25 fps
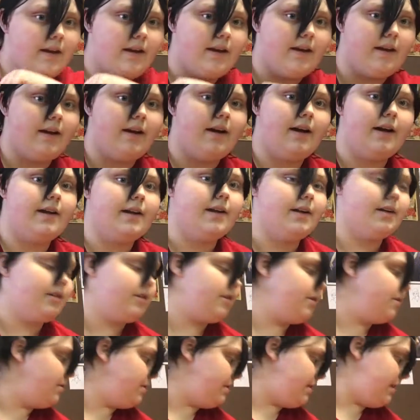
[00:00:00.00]
And it got here
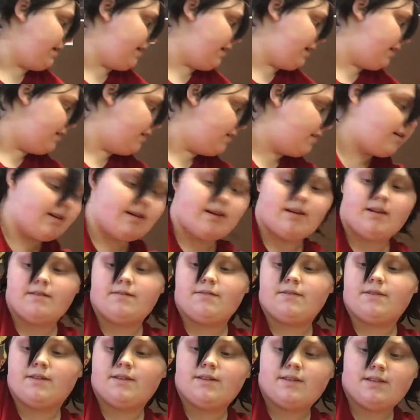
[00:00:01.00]
Tuesday
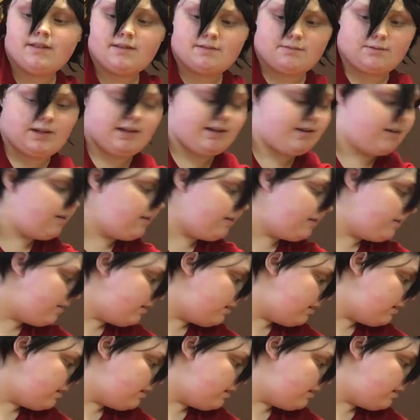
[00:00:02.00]
of this week.